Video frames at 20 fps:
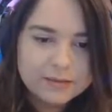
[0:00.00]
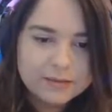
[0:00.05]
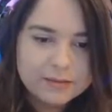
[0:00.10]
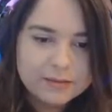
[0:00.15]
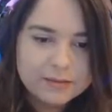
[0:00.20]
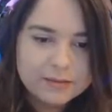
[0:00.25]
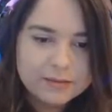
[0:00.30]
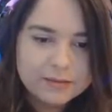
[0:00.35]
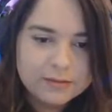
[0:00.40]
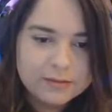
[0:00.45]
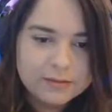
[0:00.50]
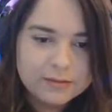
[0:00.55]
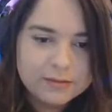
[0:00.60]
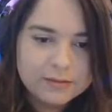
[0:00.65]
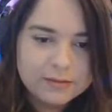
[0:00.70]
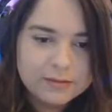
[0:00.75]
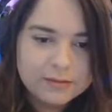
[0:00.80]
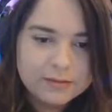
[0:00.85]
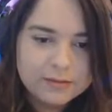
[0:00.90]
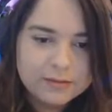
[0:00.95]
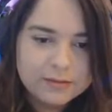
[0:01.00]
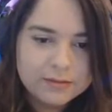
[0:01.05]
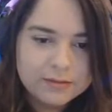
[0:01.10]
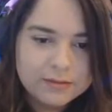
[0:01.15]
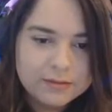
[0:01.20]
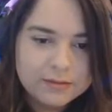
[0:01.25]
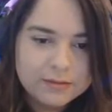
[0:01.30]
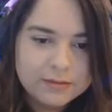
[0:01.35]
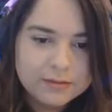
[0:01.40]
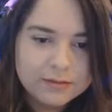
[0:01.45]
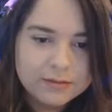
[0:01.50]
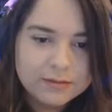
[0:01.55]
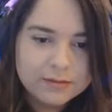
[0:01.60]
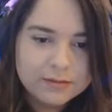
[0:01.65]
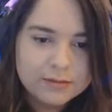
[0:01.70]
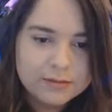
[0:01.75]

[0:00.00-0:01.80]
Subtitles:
(silence)